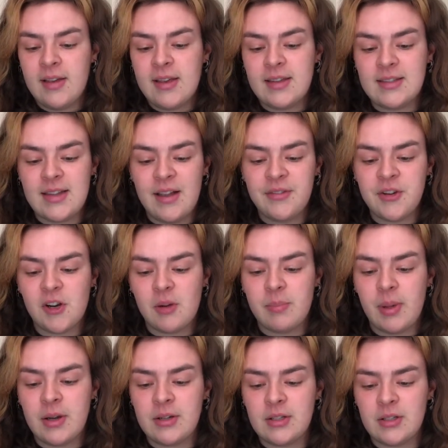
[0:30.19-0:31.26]
He's left her a
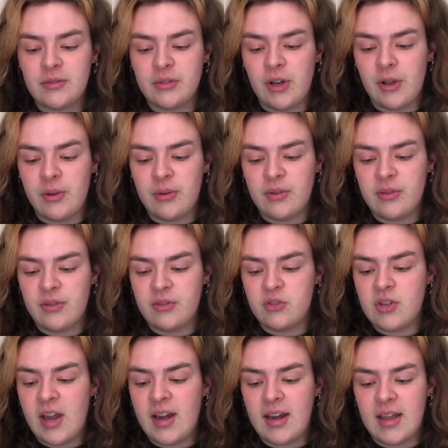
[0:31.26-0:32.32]
bundle of notes,
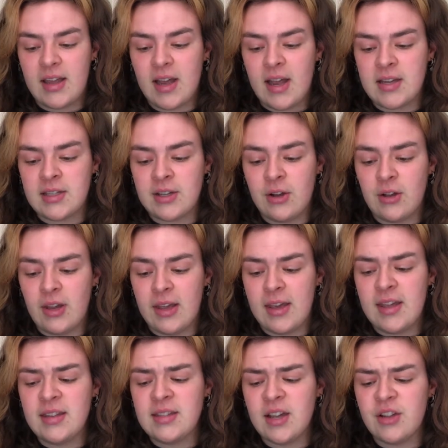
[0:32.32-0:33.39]
gently guiding Holly
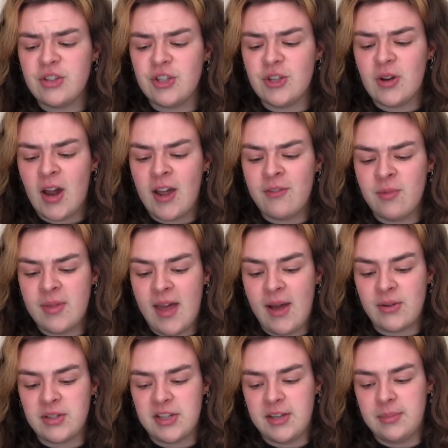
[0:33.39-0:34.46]
into her new life
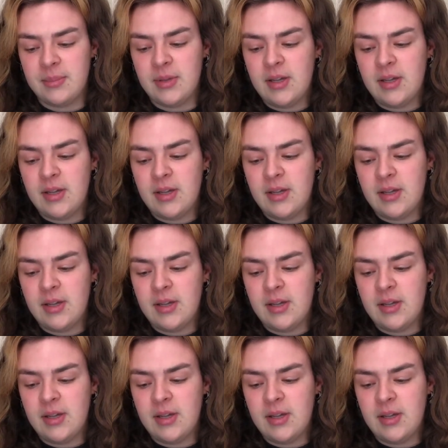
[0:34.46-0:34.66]
without him,